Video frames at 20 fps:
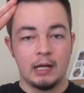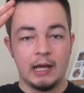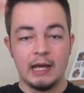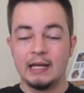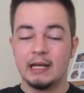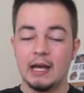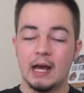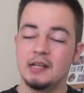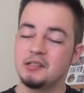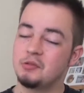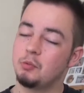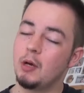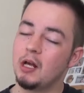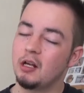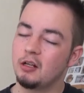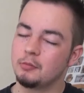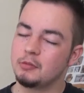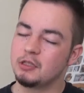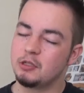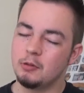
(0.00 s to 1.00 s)
Hey guys,
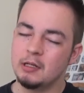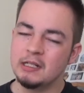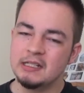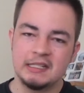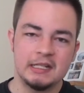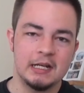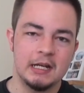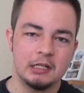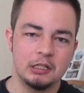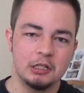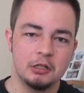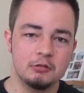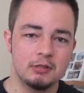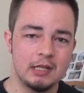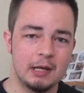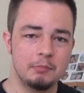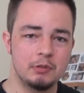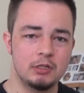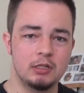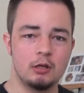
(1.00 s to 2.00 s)
welcome to Internet
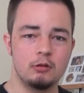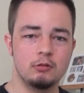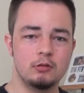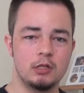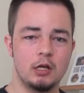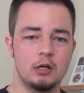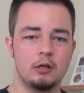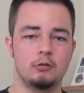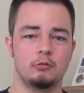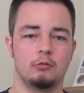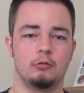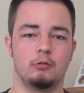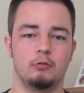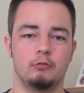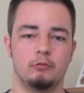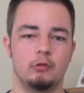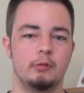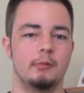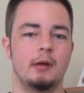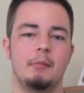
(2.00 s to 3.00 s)
News Episode 2.
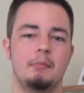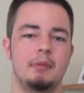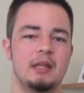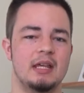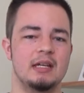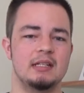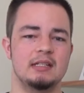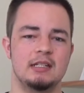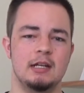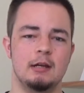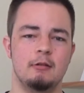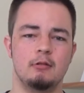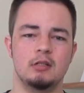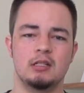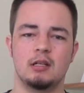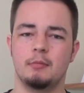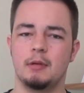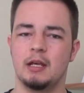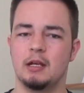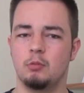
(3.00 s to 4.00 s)
Remember that
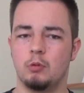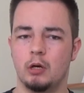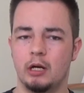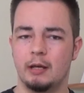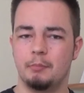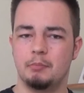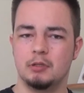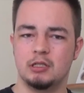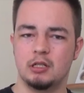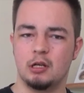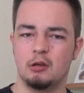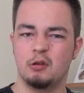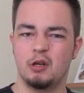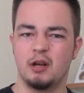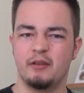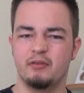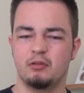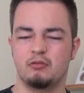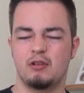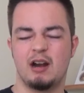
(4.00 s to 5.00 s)
series I made one episode
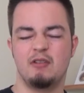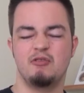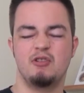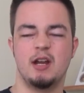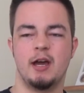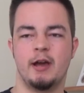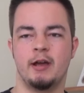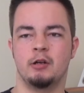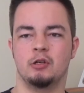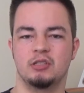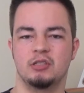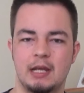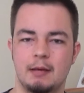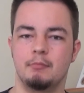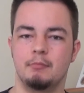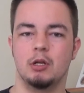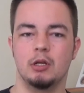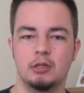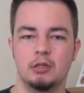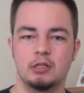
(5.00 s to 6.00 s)
of around 9 or
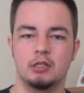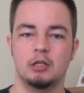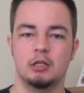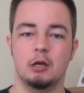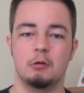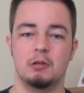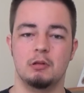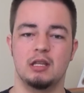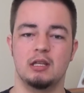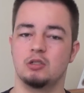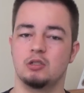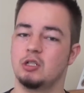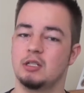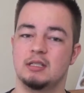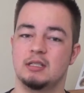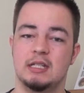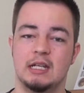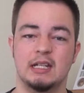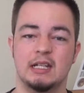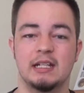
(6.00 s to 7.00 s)
10 months ago and then
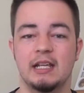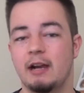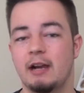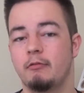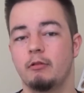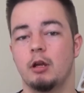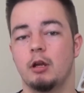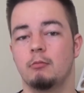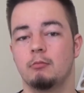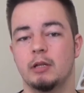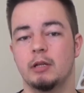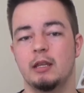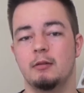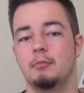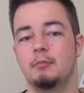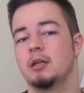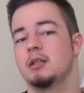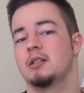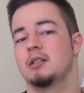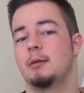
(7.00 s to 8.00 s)
just didn't carry on with
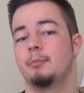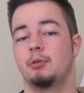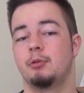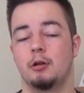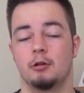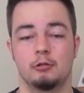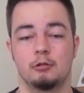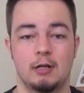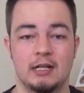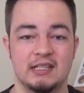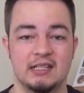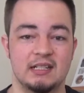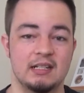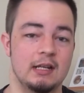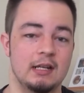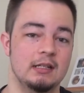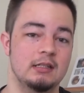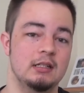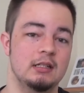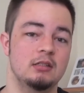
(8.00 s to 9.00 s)
it because I
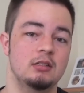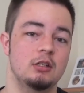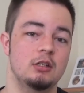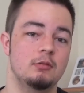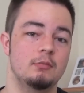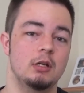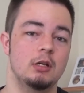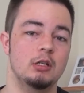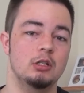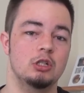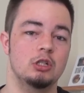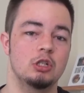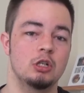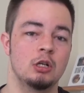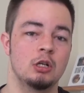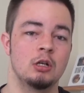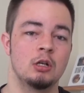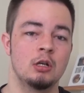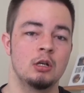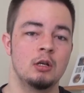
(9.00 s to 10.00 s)
procrastinated too
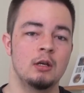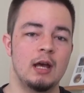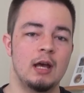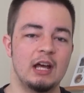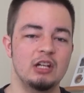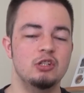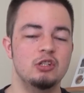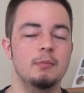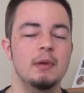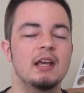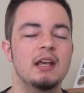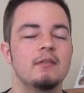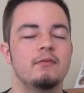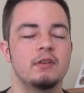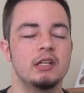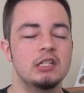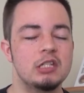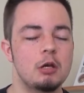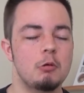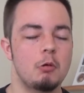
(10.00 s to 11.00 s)
much? I should make a
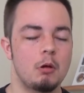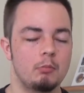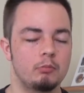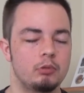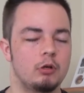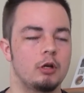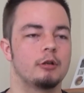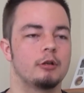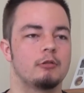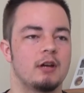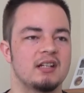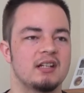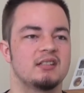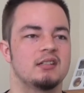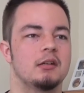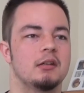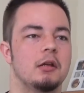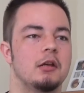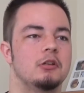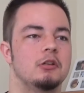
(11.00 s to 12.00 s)
video on
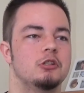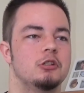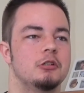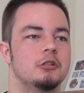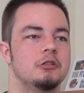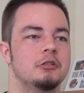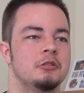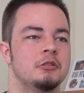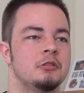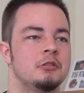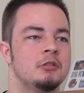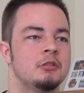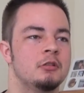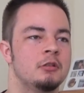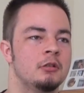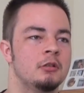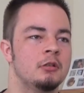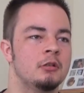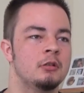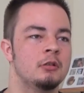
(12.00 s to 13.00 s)
procrastination.
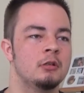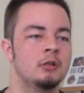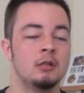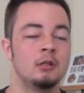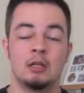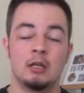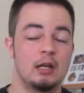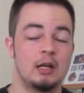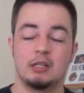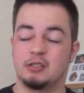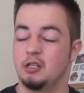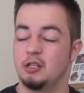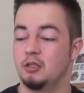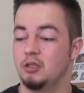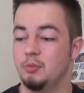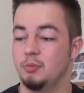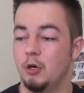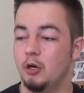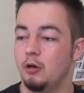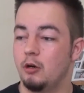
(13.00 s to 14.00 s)
I'll do
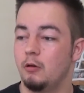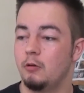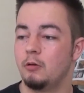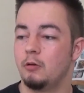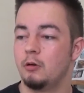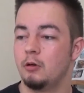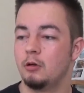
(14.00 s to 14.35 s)
it tomorrow.